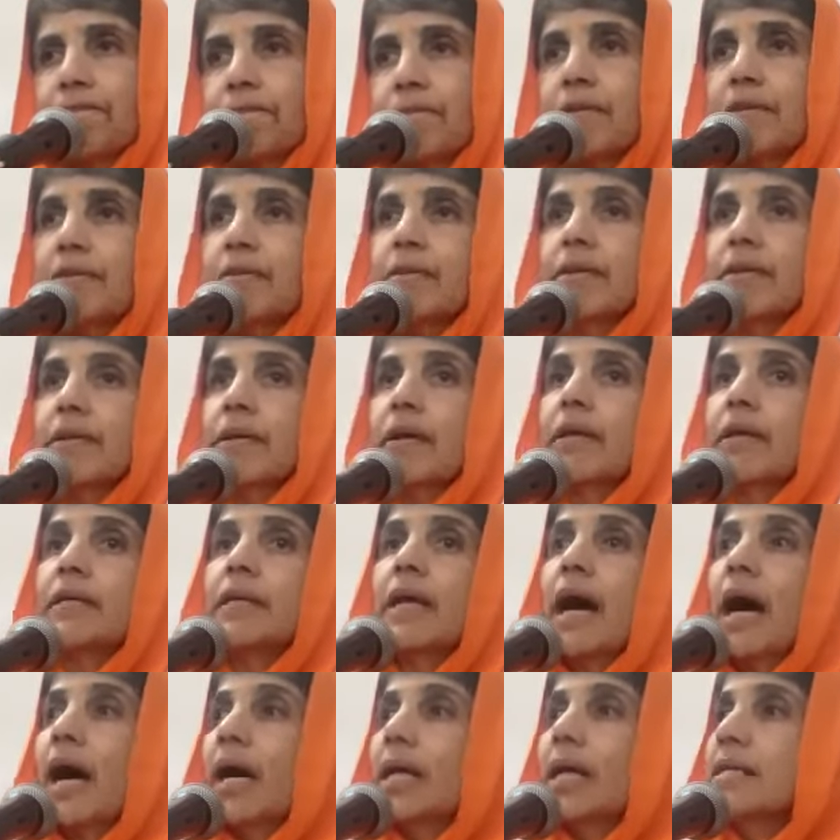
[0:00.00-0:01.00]
These are
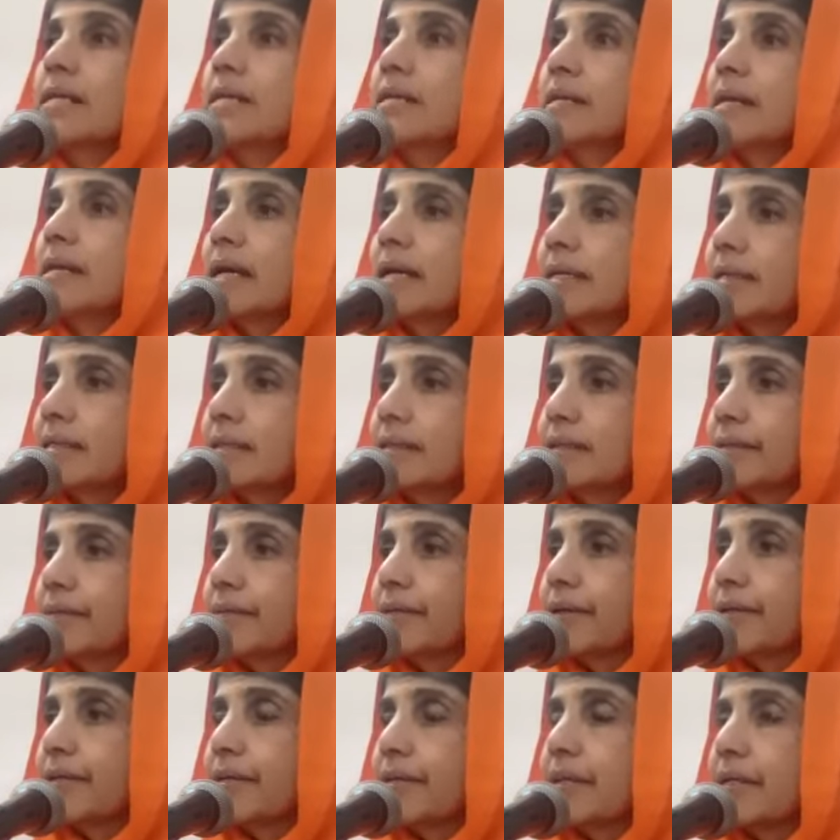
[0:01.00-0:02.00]
all
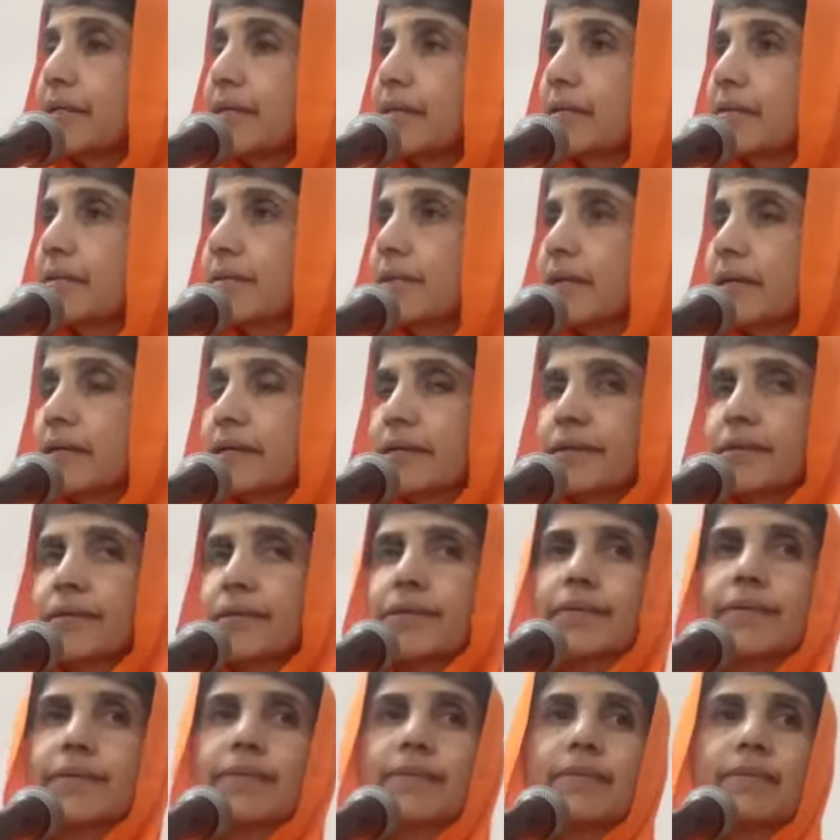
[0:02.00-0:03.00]
uncultivated
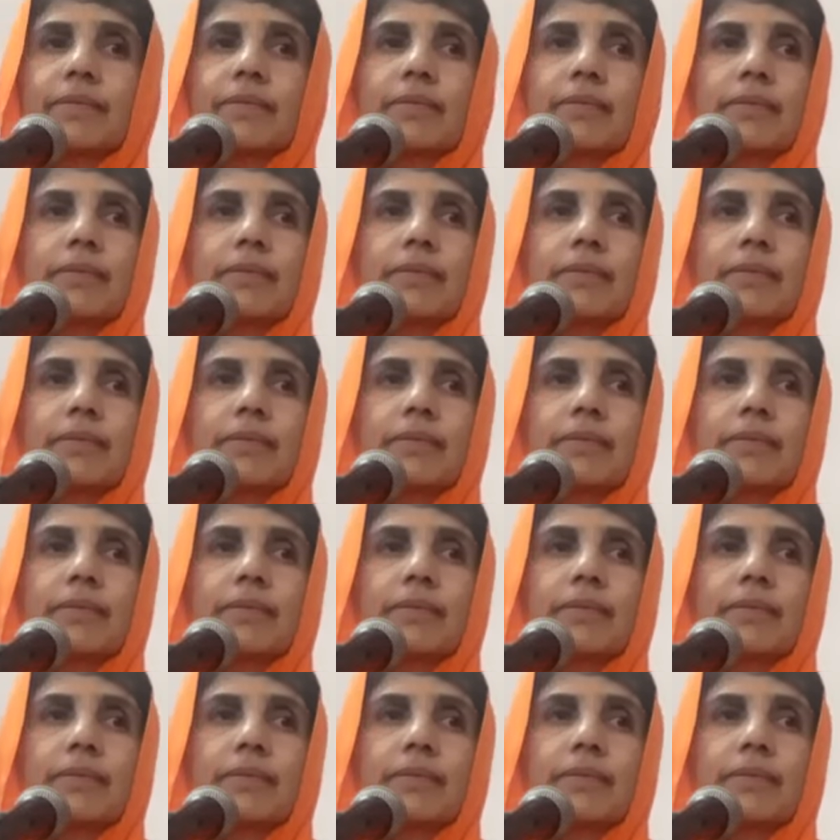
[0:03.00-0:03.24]
desires.